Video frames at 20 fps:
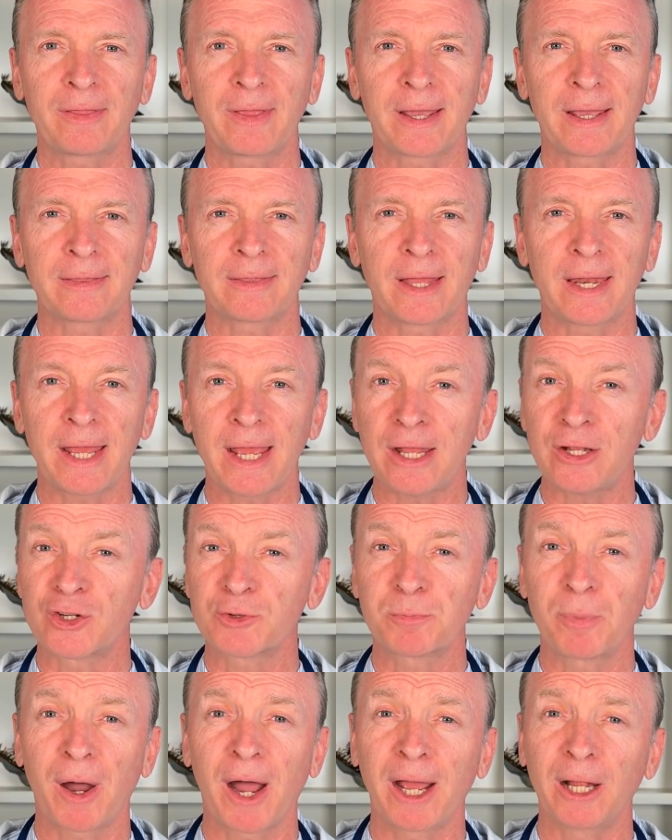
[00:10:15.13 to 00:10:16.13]
They get that
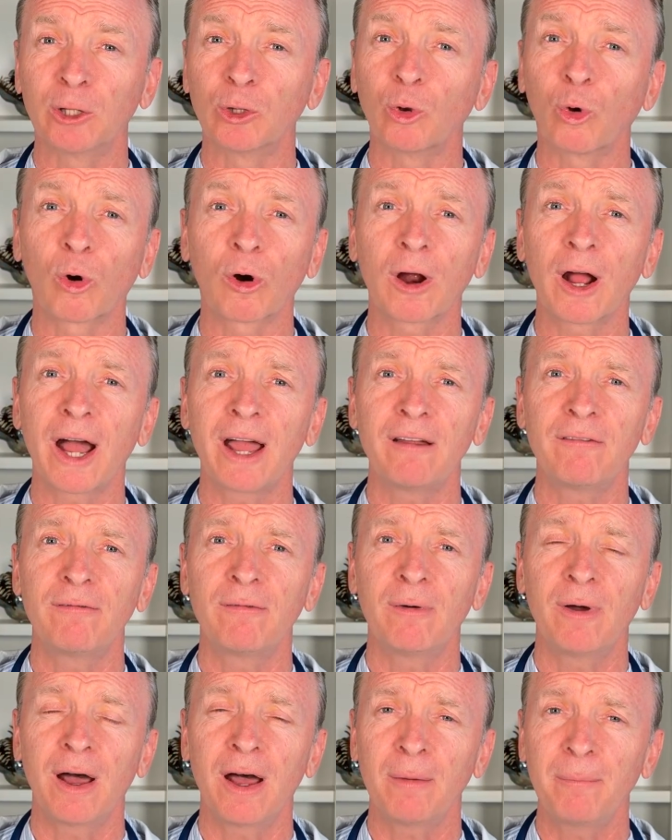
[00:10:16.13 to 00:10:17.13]
H. pylori
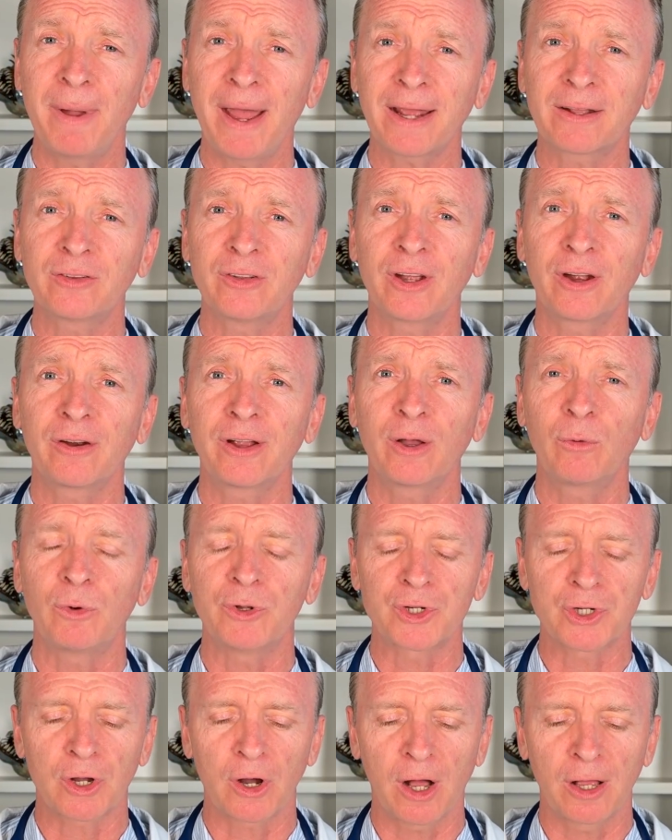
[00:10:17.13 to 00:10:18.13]
uh, bacteria,
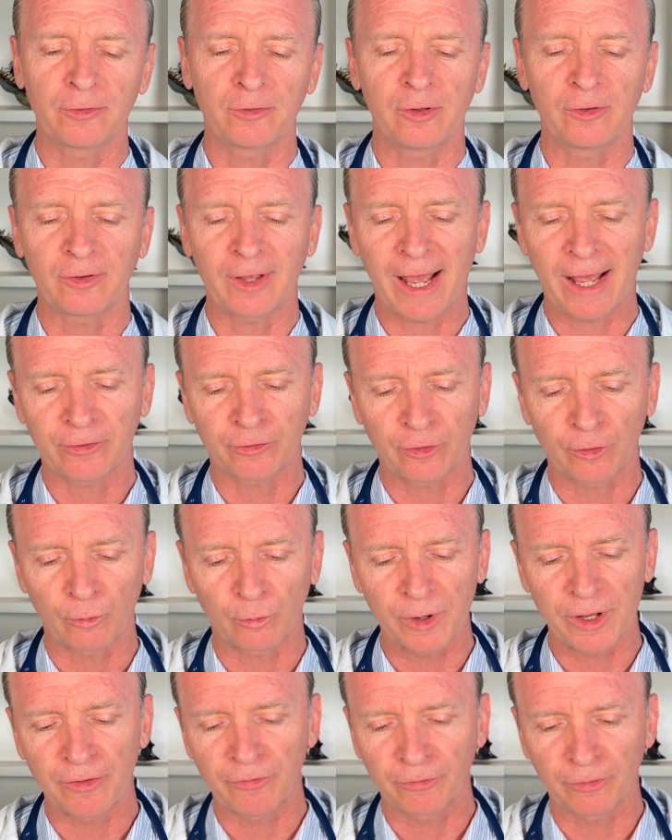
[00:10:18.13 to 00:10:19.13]
which causes acid
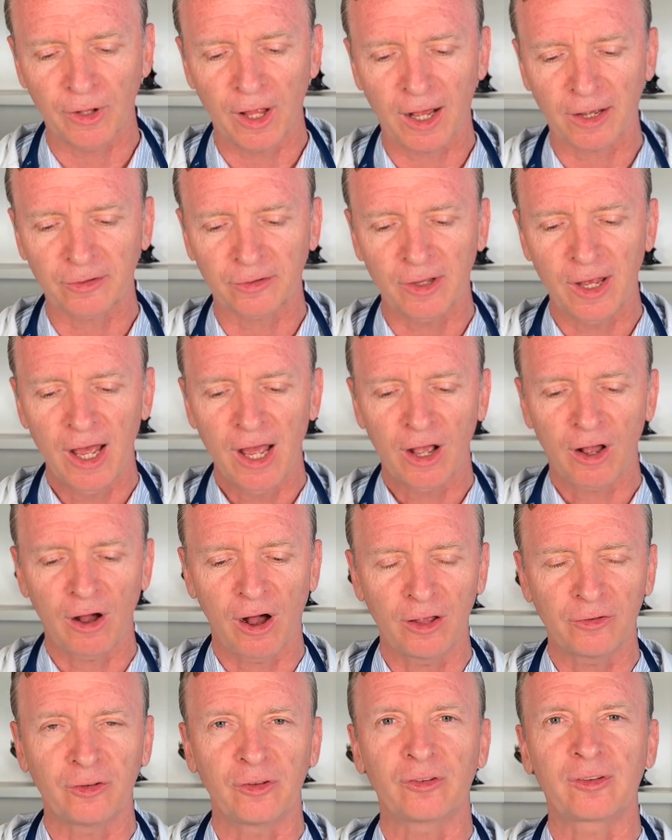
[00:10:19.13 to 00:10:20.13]
reflux,
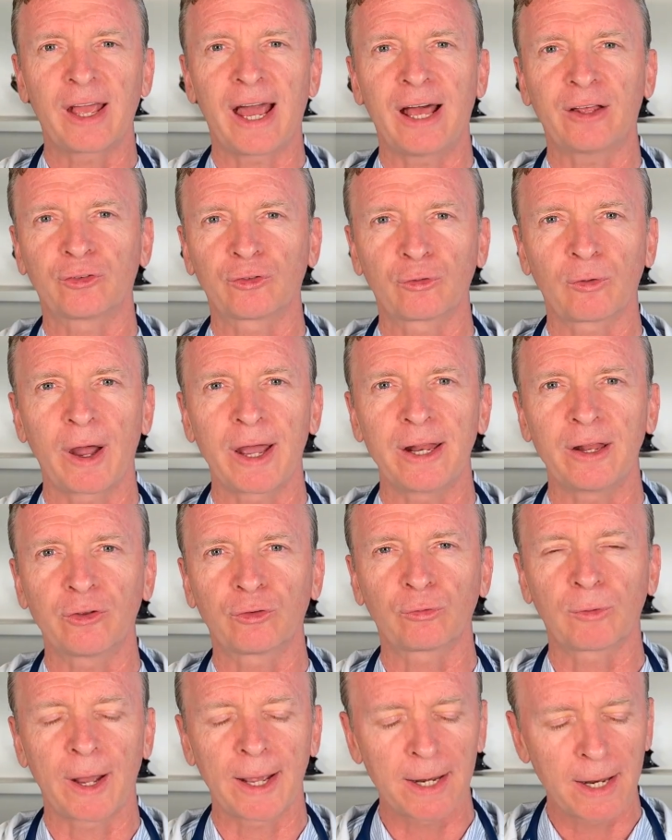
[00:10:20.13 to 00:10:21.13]
causes
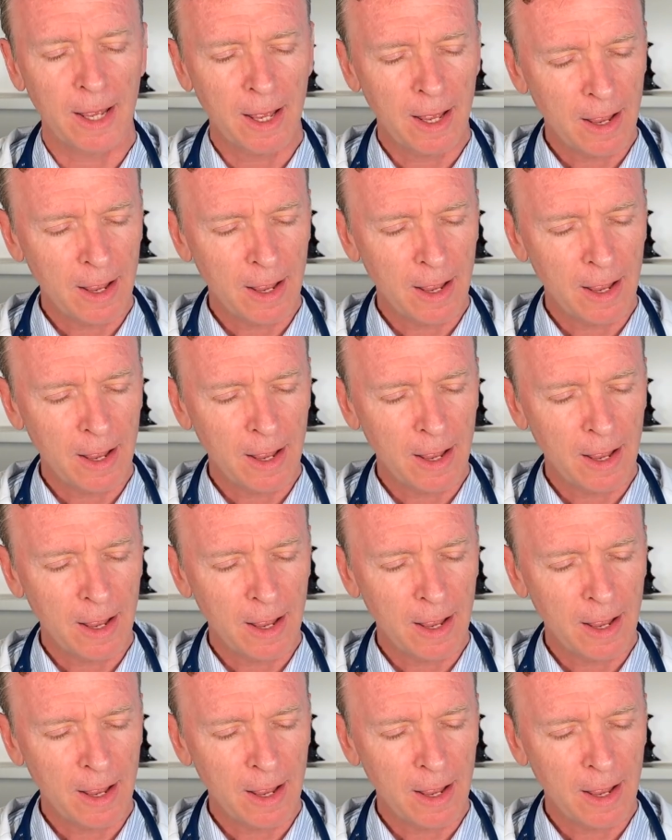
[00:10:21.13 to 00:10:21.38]
gastritis, right?